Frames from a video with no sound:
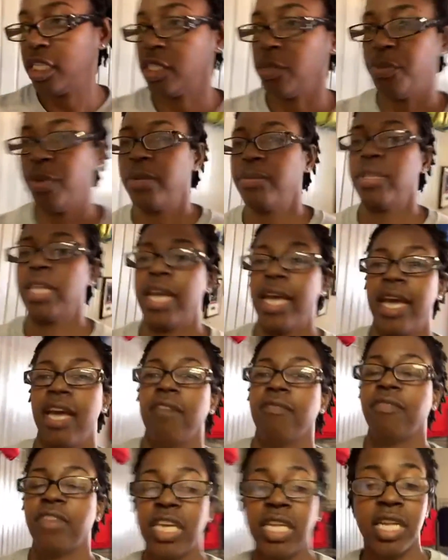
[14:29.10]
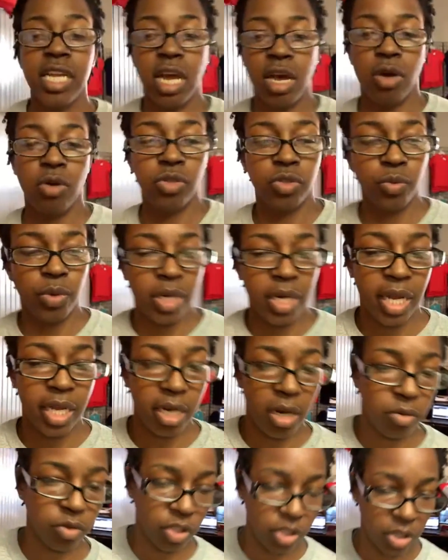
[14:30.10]
some people that have videos where they
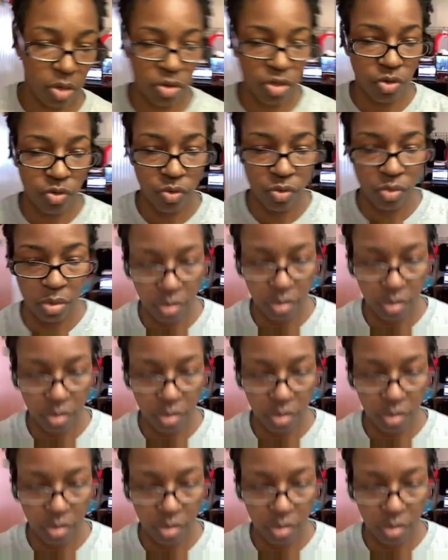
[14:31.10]
don't show you